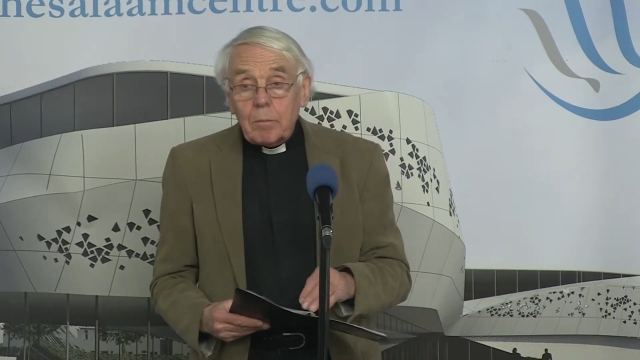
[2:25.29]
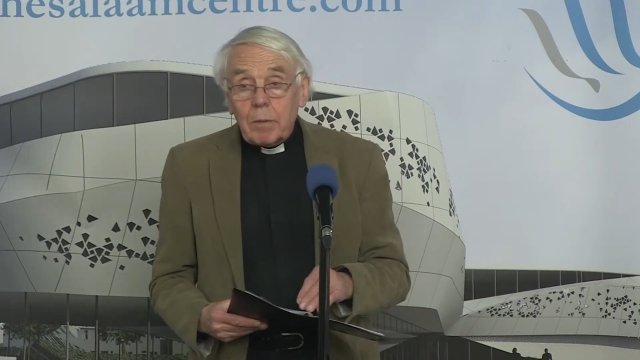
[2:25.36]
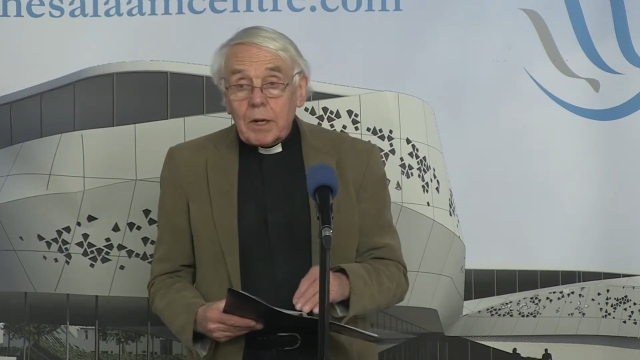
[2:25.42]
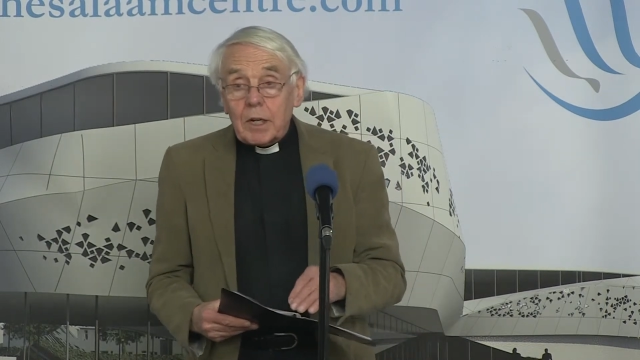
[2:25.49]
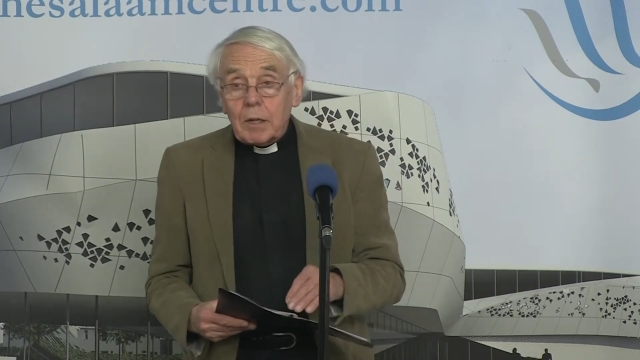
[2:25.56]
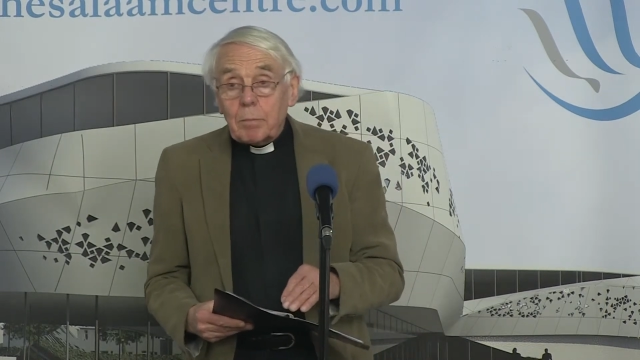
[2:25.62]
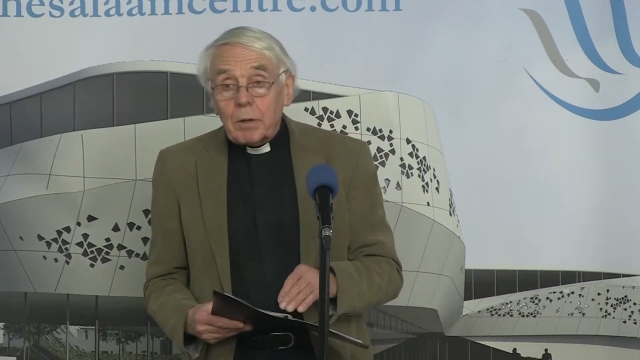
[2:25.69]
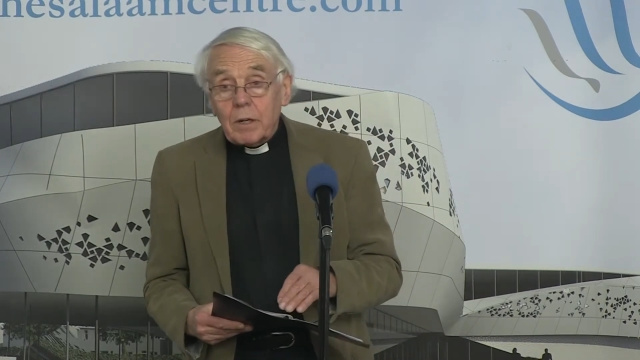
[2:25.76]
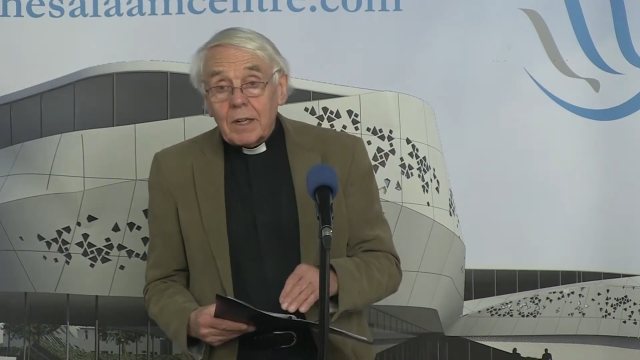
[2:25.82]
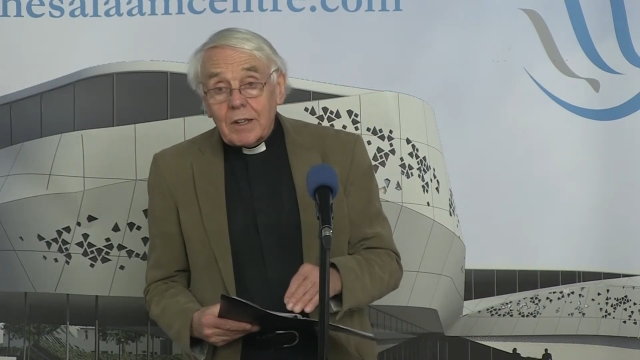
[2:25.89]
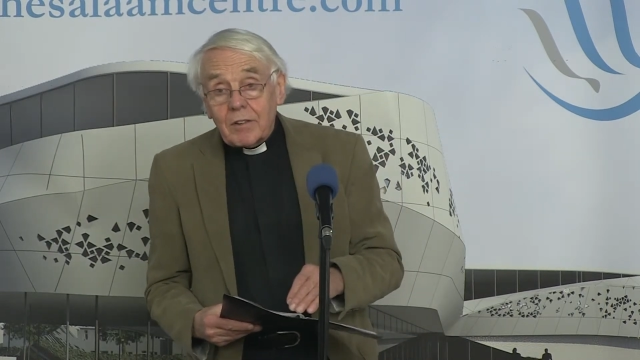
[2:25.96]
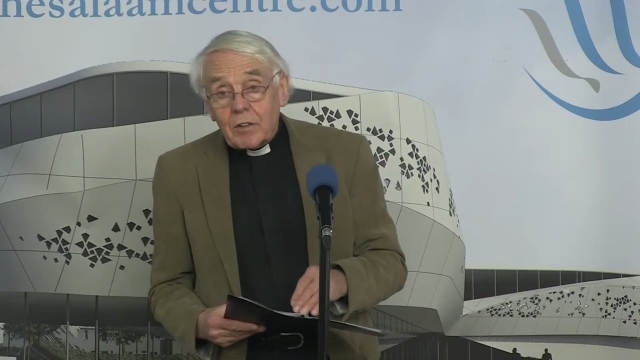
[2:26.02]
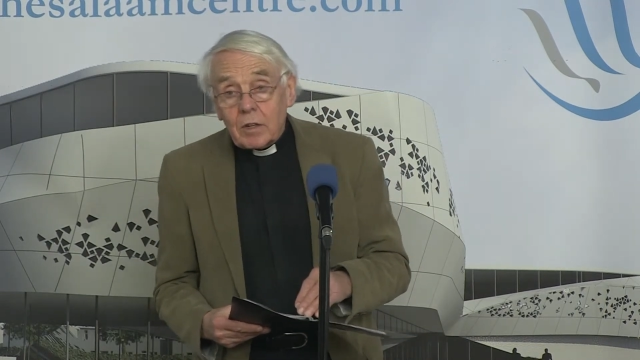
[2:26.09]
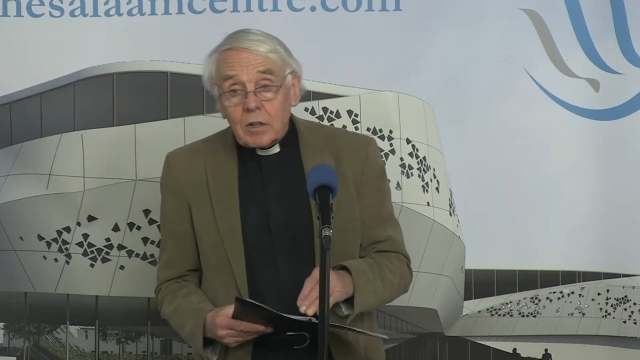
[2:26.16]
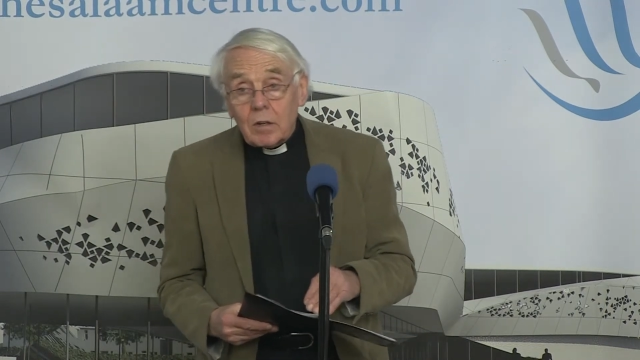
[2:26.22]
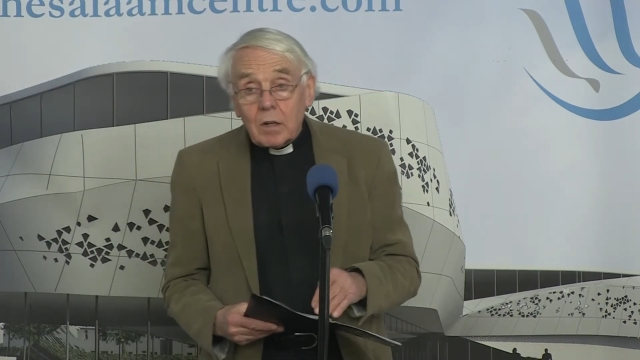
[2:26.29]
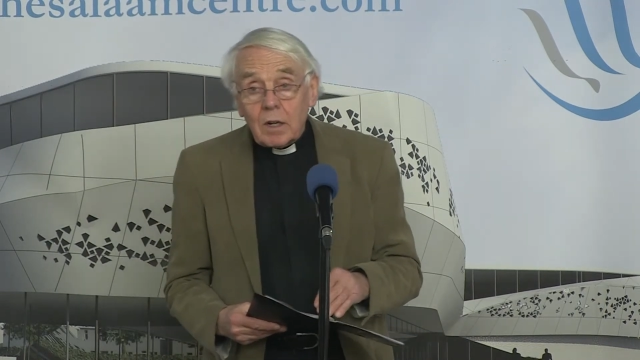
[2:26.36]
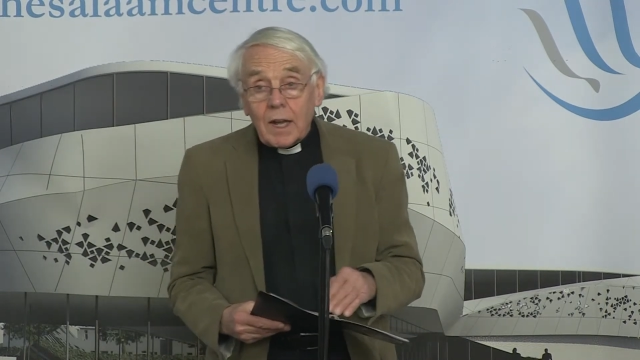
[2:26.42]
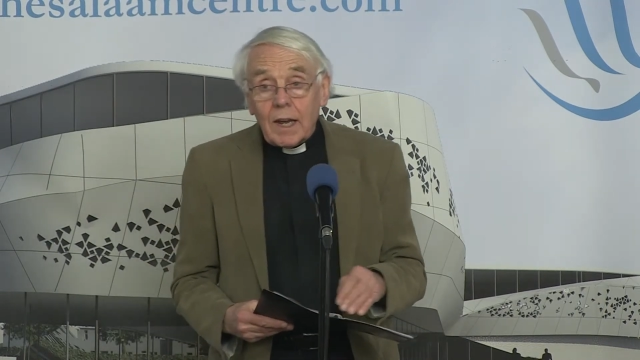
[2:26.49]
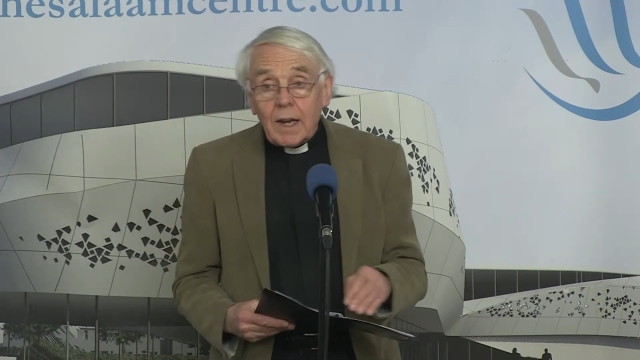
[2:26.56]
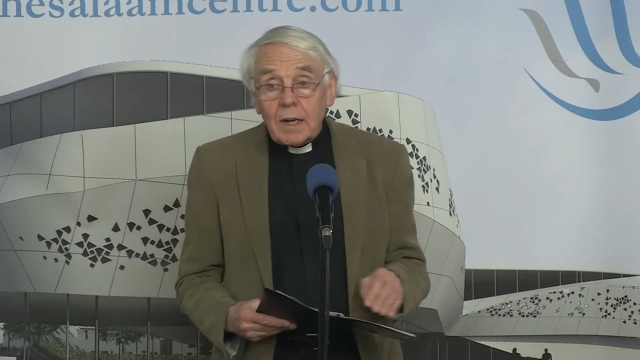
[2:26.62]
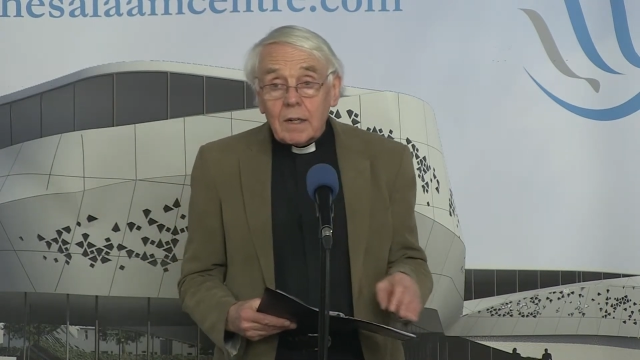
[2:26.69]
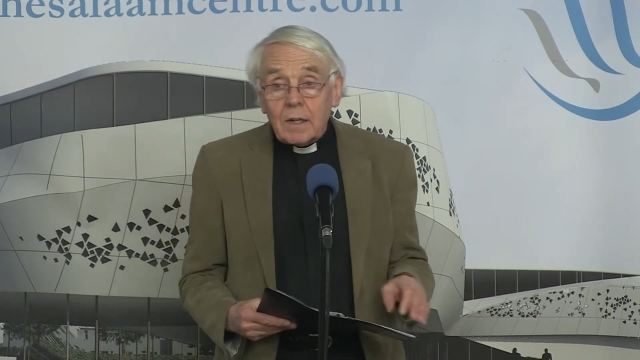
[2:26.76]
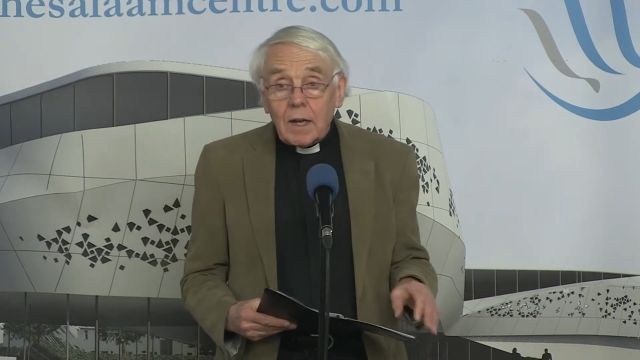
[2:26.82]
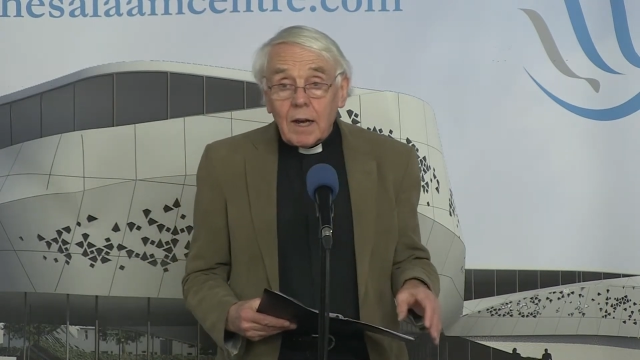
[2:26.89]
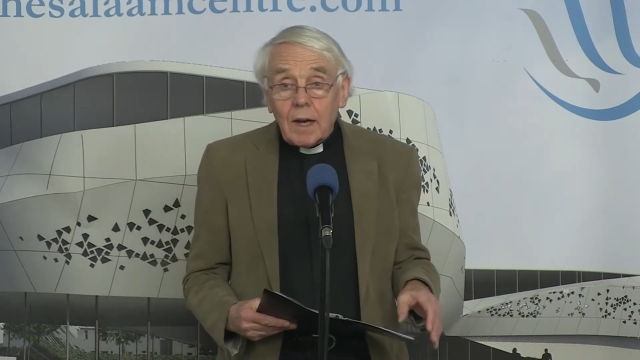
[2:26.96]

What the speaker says: many political and